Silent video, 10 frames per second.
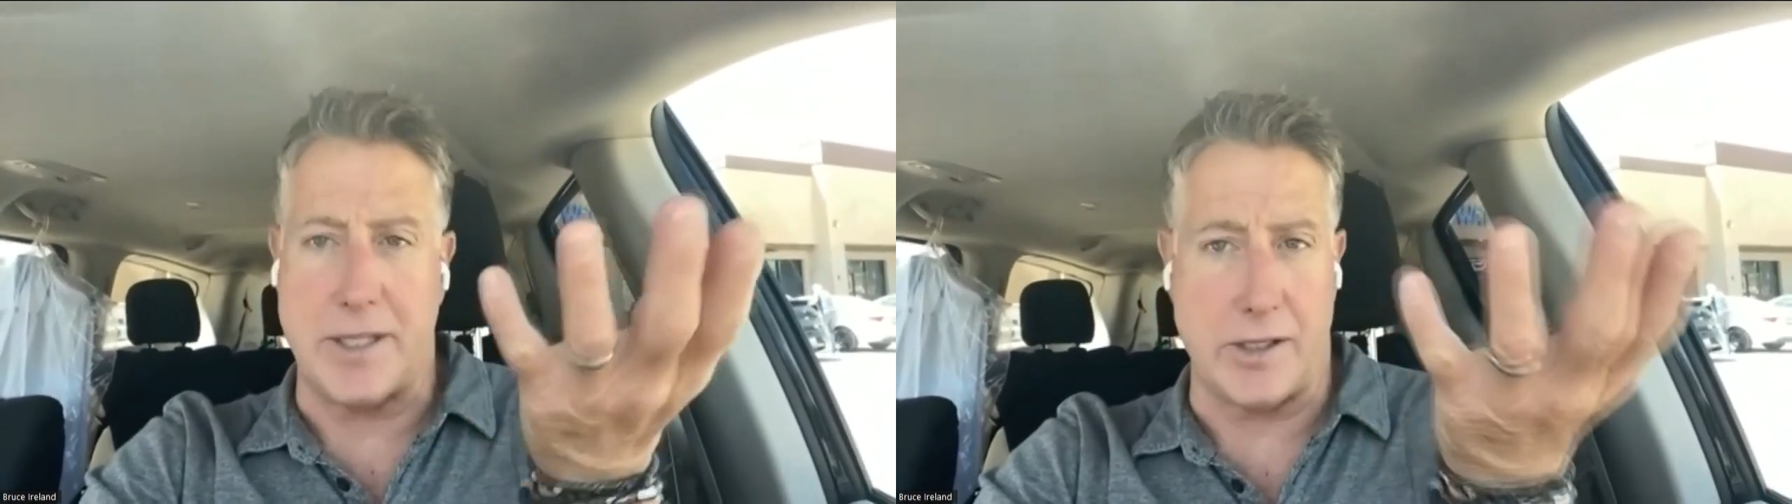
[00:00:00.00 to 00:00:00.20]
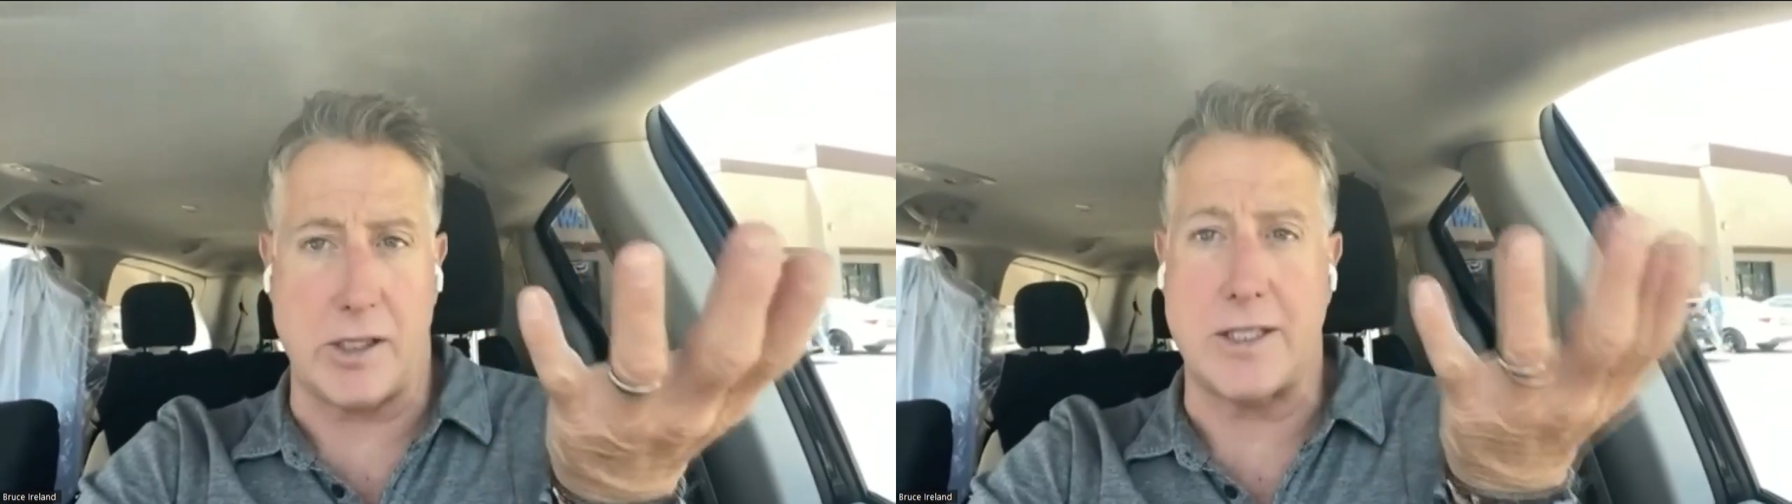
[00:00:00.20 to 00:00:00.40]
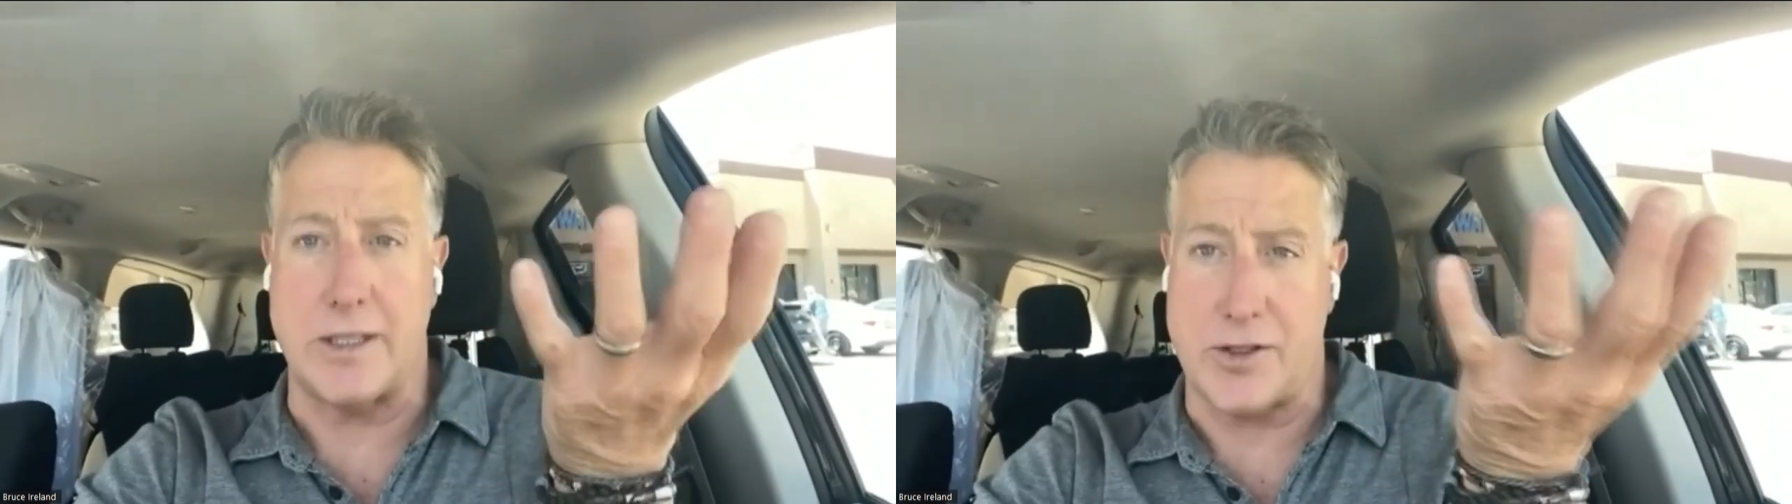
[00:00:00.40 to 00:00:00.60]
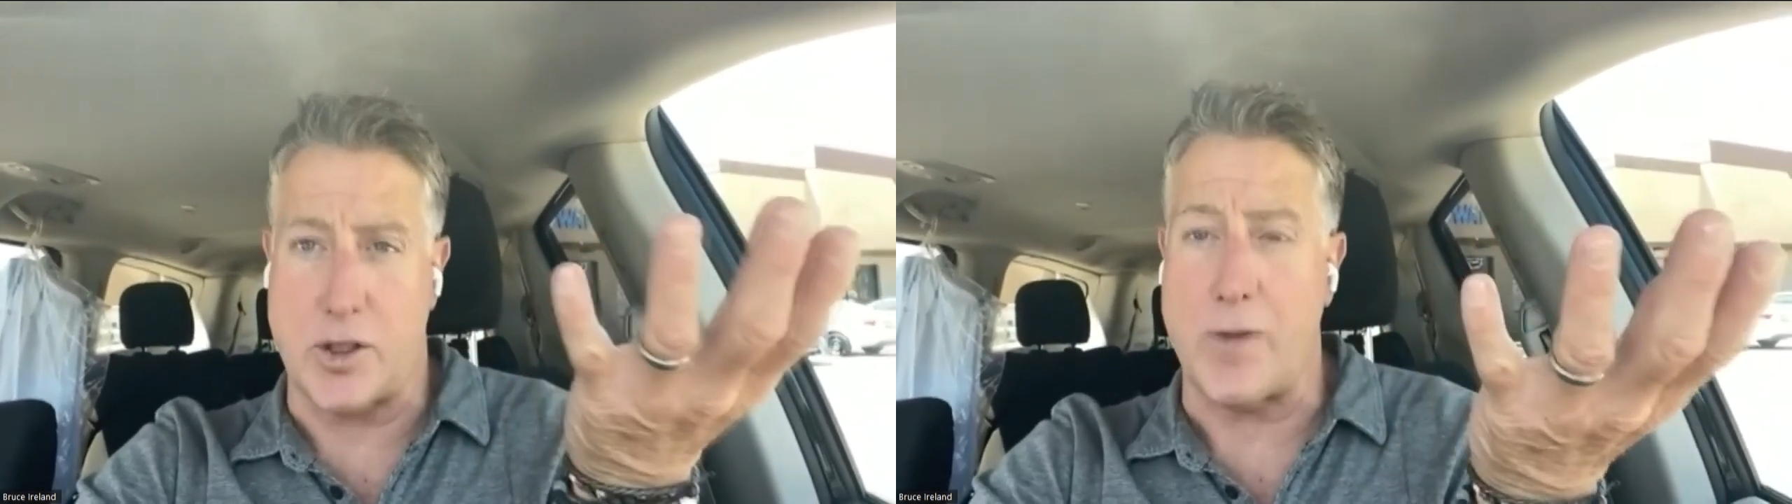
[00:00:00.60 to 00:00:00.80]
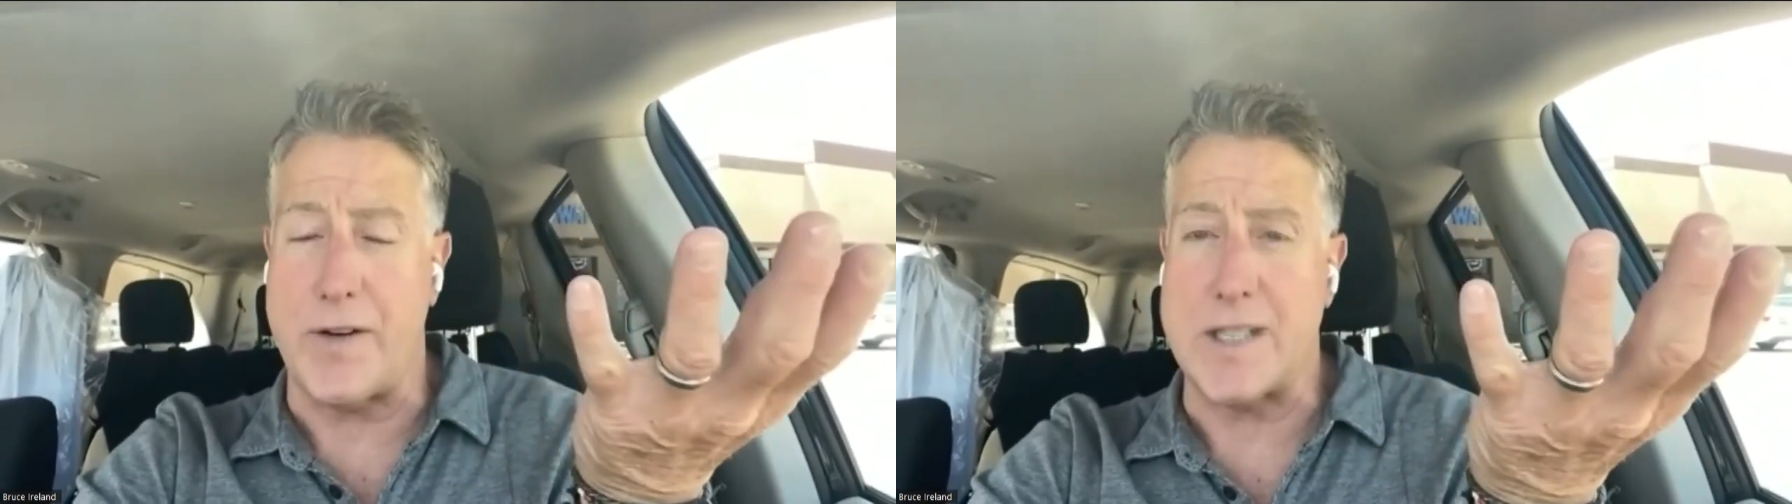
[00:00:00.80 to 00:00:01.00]
to the to the
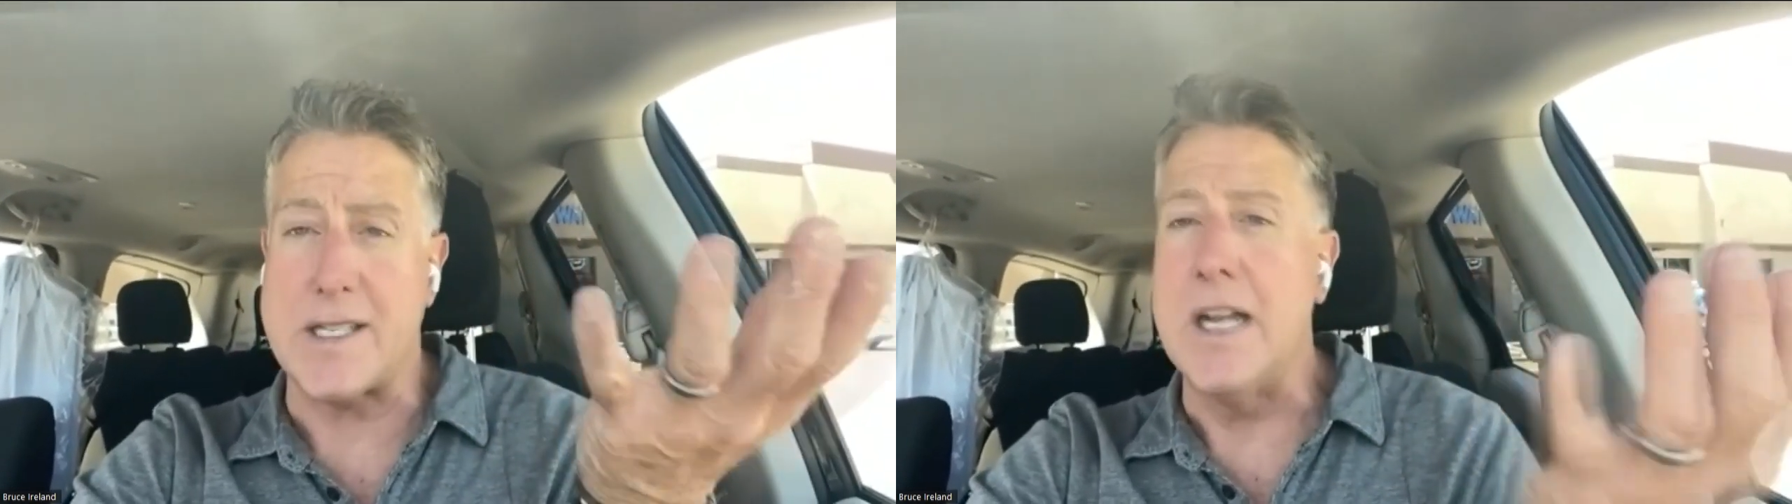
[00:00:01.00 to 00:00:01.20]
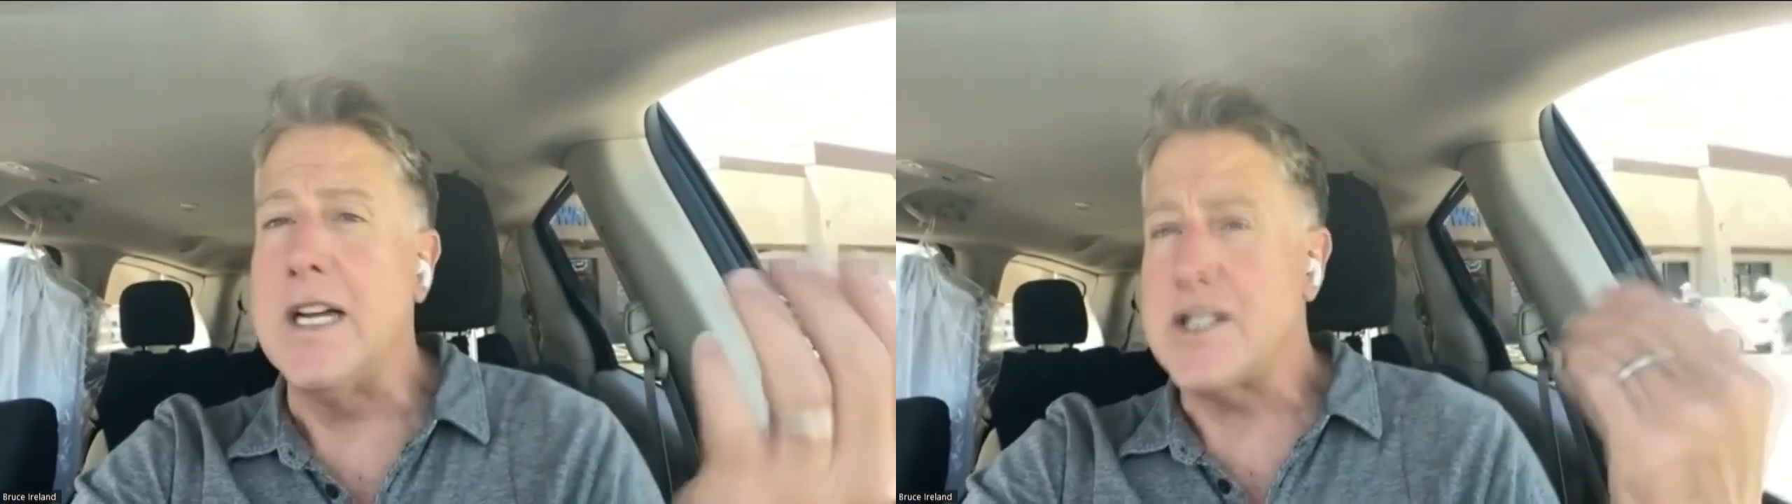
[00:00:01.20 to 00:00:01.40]
surface.